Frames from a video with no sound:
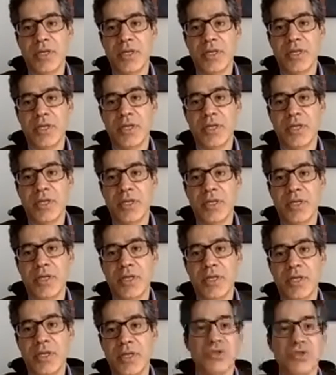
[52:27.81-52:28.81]
the gates
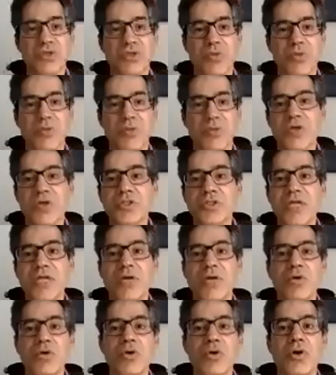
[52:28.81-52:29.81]
and so on, because they could
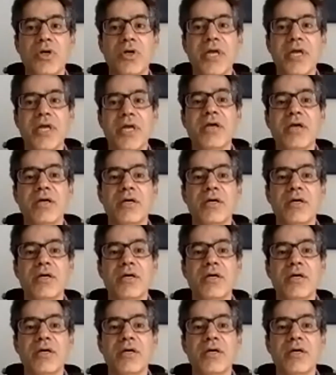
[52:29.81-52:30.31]
not take